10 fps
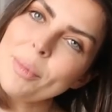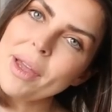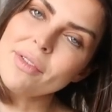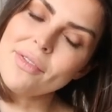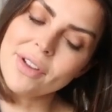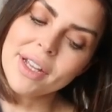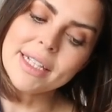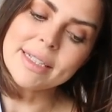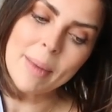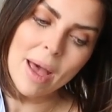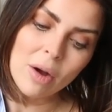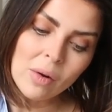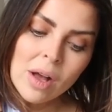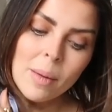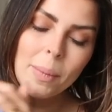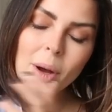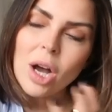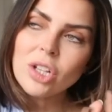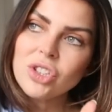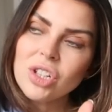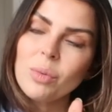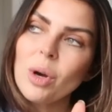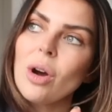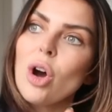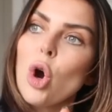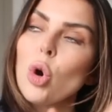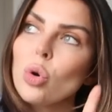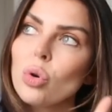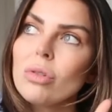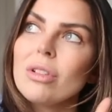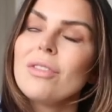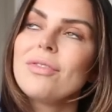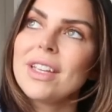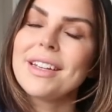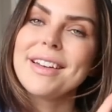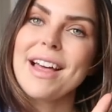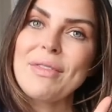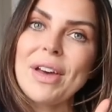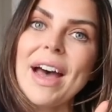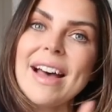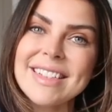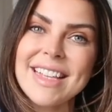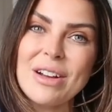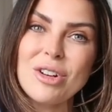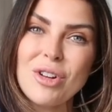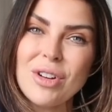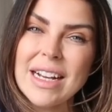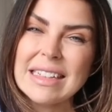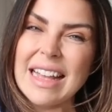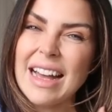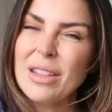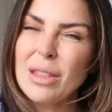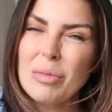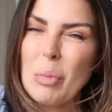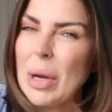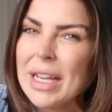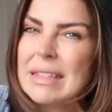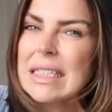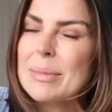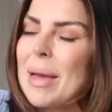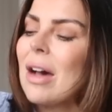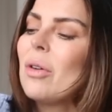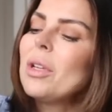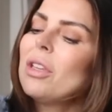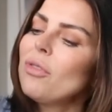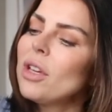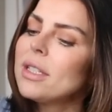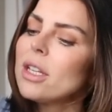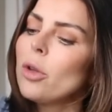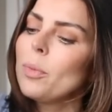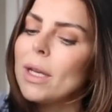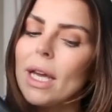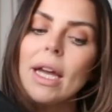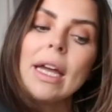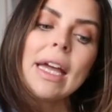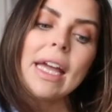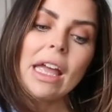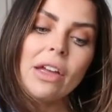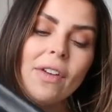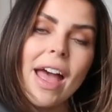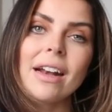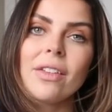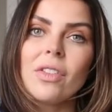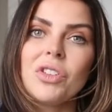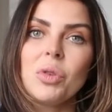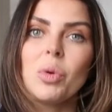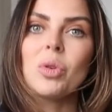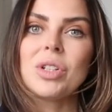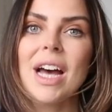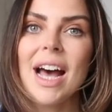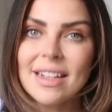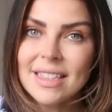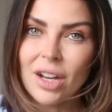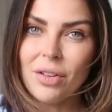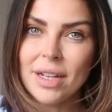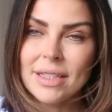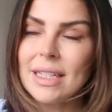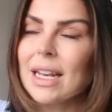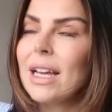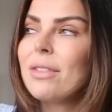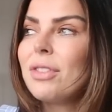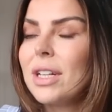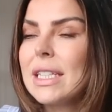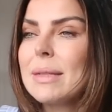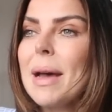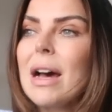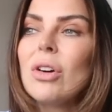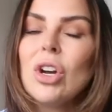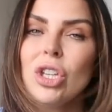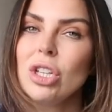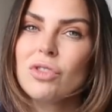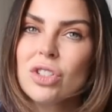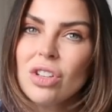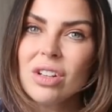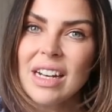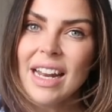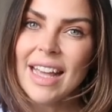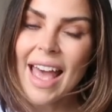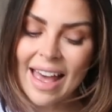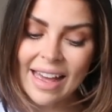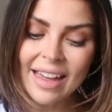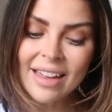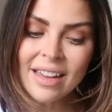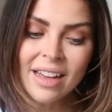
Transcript: bit of a funky smell, but do you know what? All vegan leather has that that weird smell when you first open it. If anything that you order has that crazy, like, funny smell, you've just got to let it air,